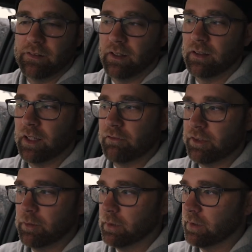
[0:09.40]
I love
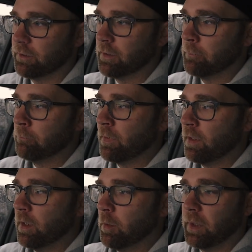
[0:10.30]
it to bits.
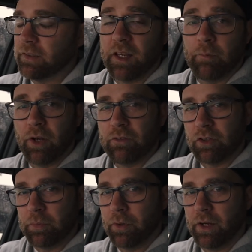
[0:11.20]
But Tamron have
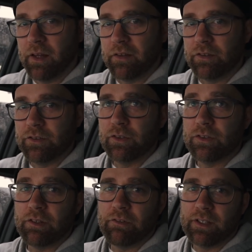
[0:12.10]
just brought out this new
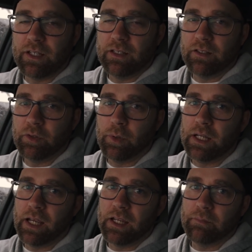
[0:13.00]
17-28mm
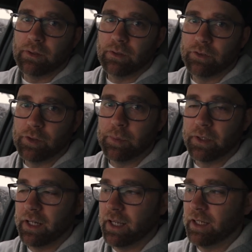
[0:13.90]

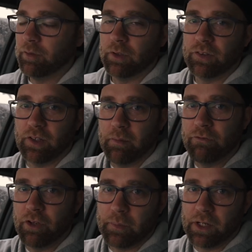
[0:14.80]
2.8, which I'm
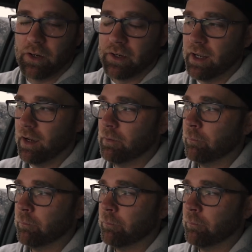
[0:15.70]
filming on now,